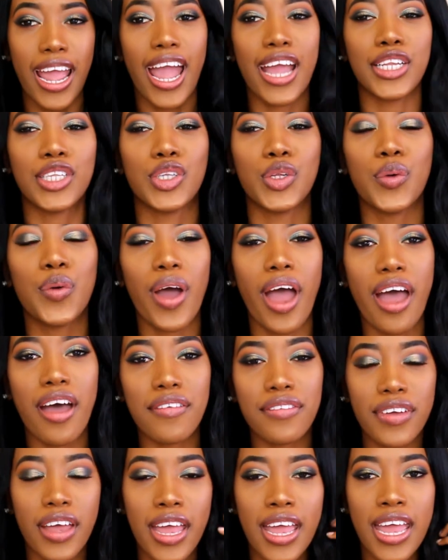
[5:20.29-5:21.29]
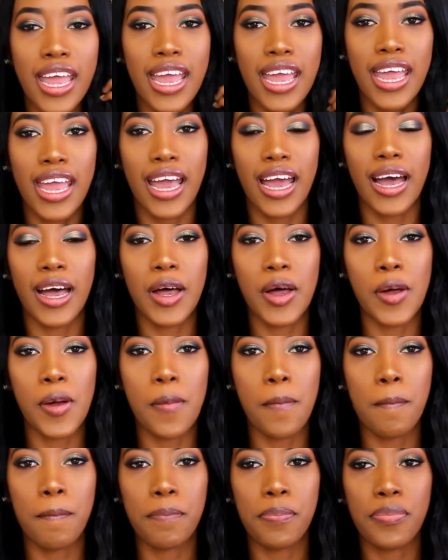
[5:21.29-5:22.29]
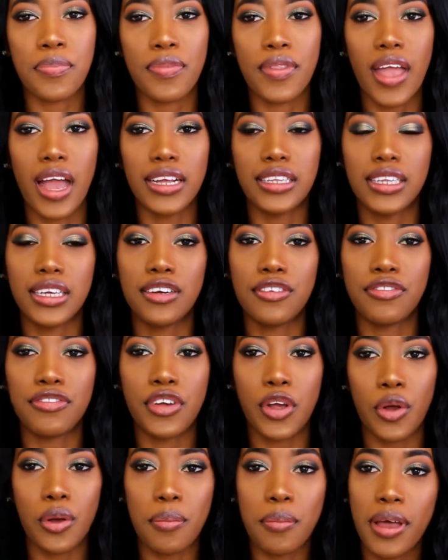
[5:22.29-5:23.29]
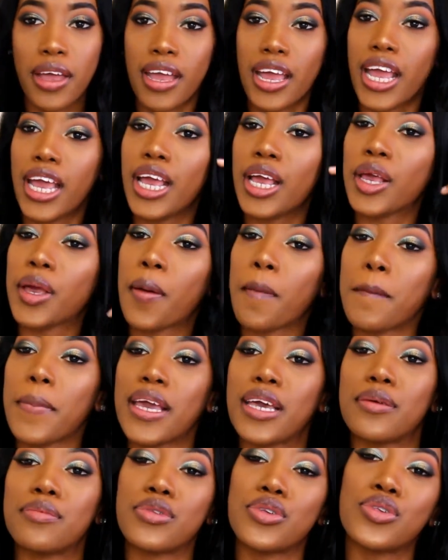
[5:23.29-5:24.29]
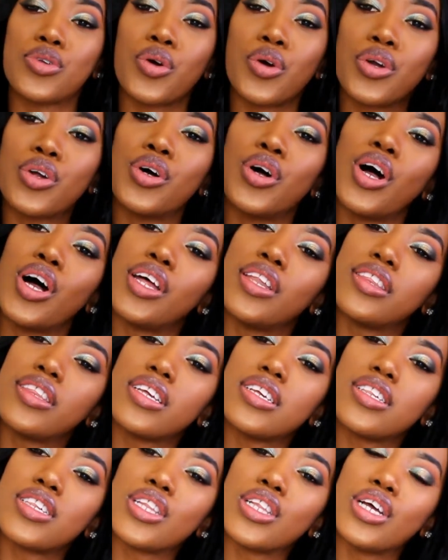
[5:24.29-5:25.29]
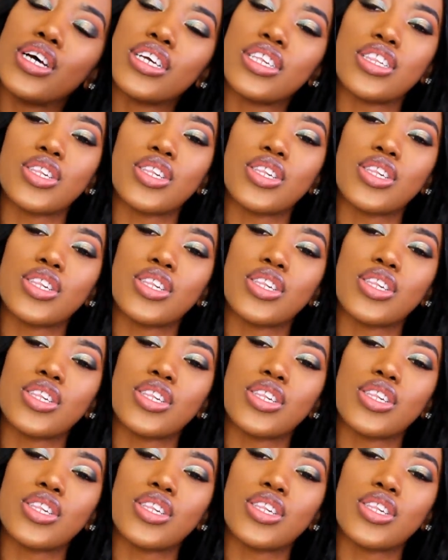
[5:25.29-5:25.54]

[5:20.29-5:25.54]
I do have I did film a makeup tutorial on this look,